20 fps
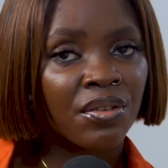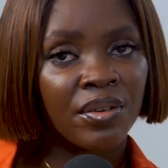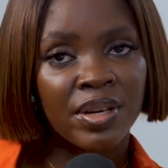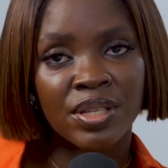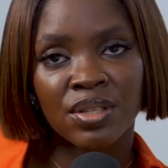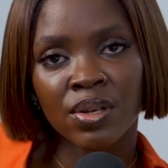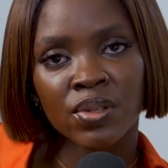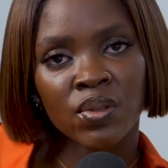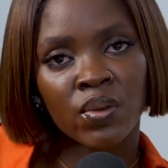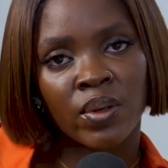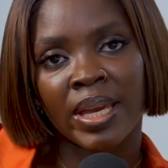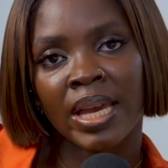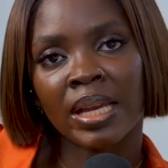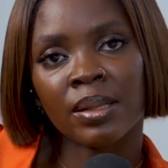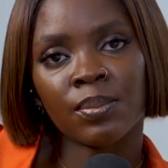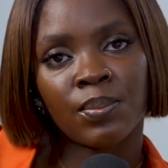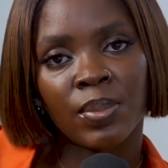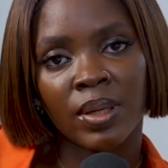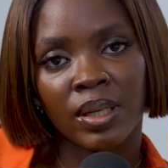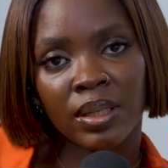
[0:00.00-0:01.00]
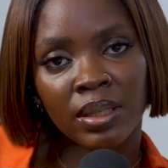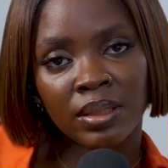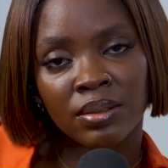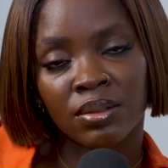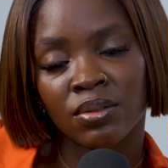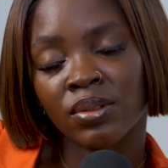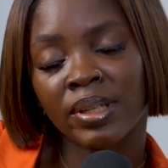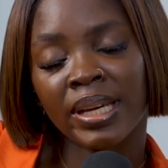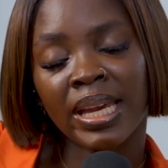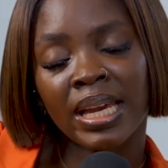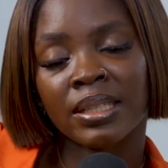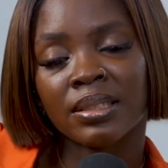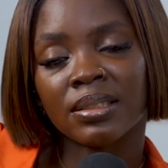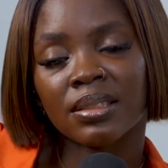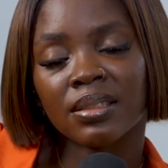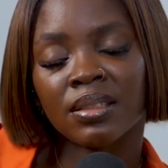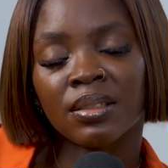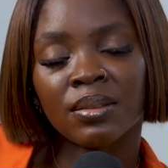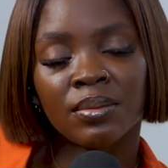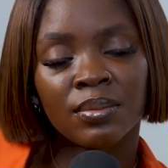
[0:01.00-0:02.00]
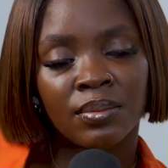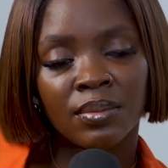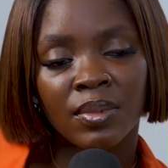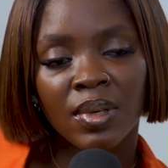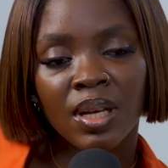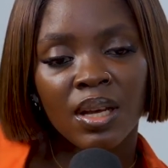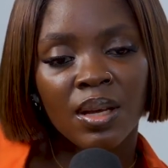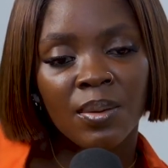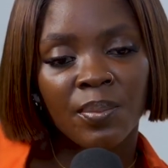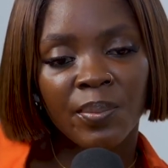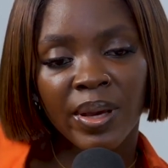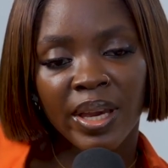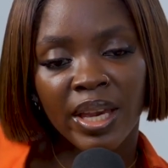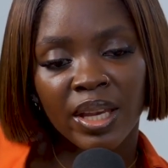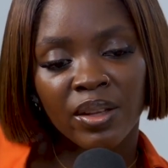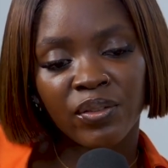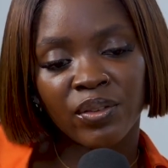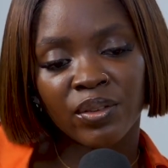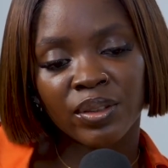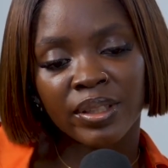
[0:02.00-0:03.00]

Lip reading: creators don't get paid for